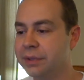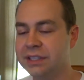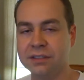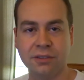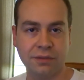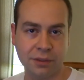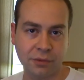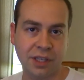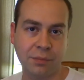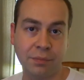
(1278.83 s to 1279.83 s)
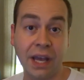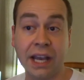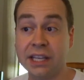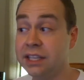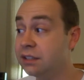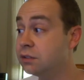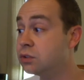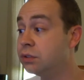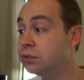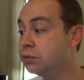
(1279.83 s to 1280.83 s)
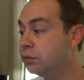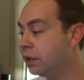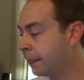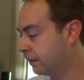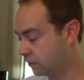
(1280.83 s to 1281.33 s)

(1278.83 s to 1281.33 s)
but hopefully we'll get back into